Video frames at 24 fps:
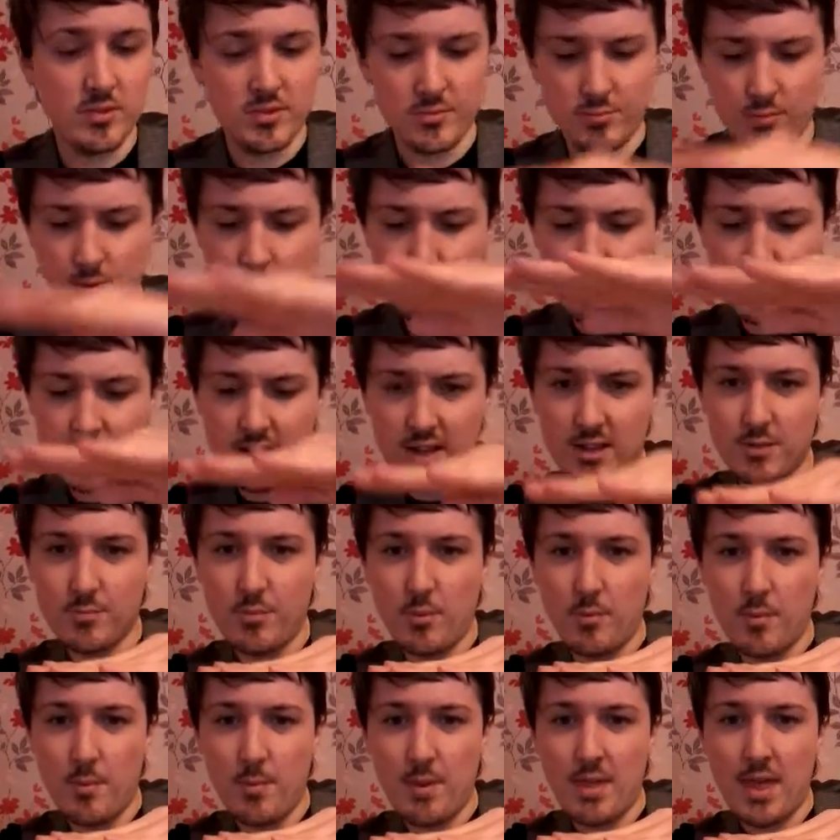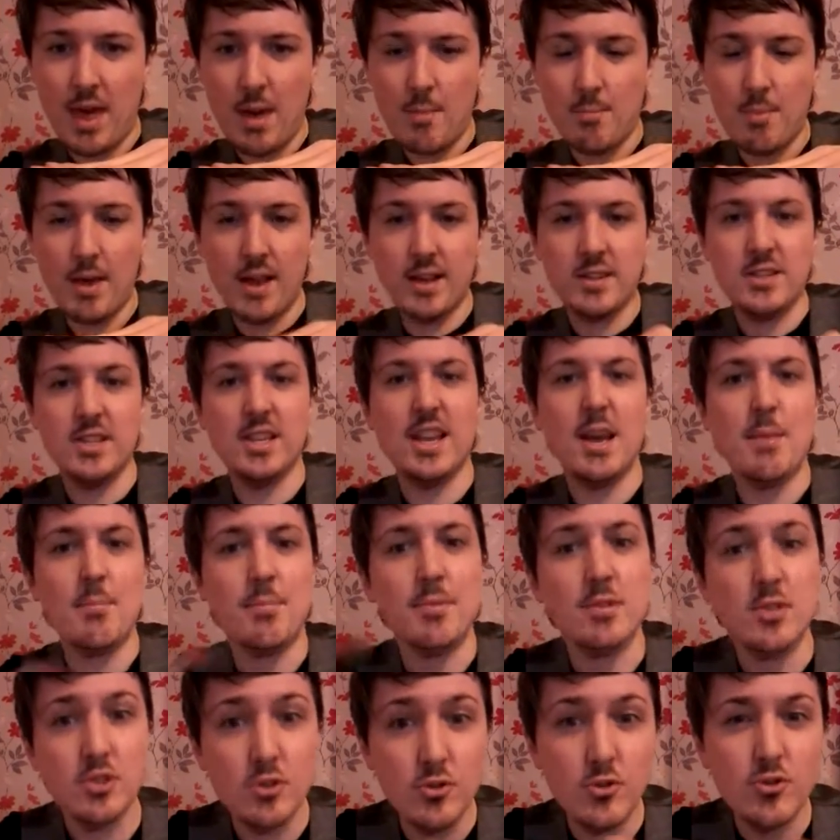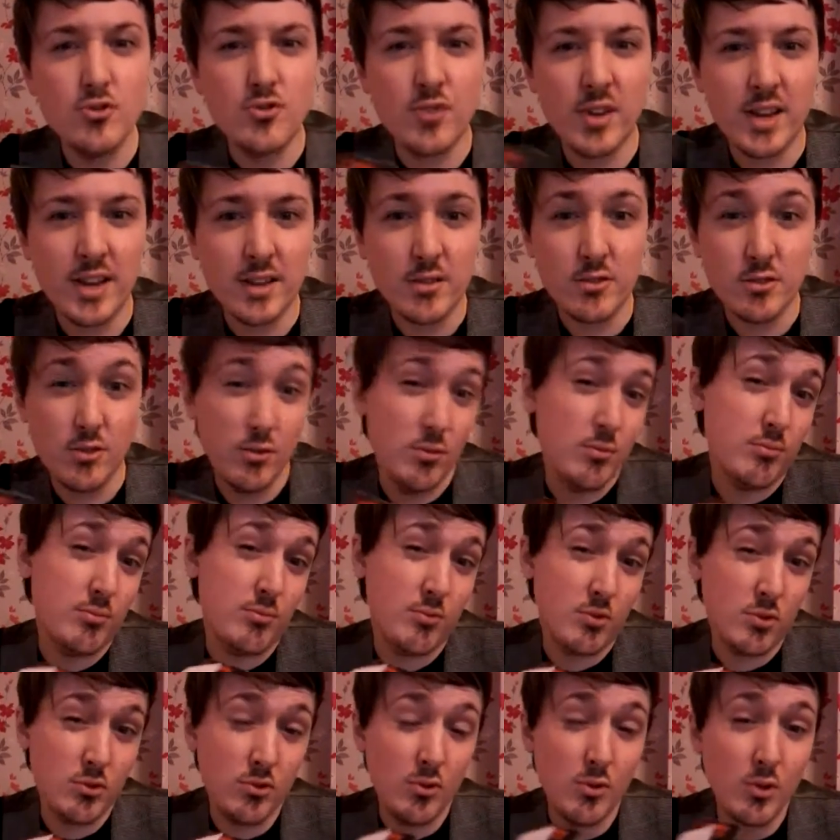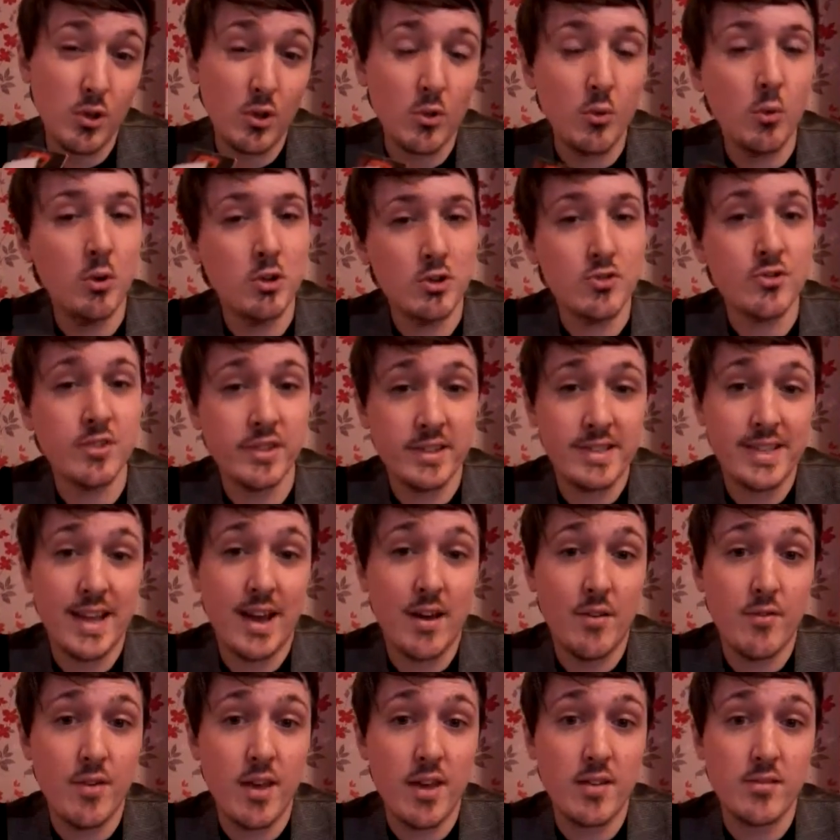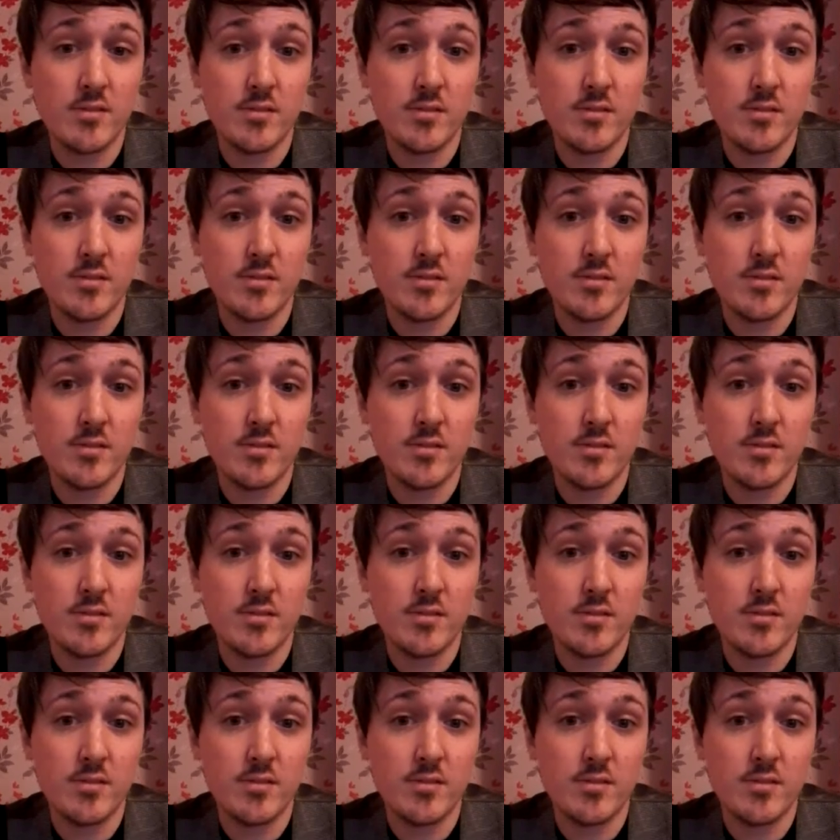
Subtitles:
one shake's probably about that big, so you get two and a quarter drinks out of it.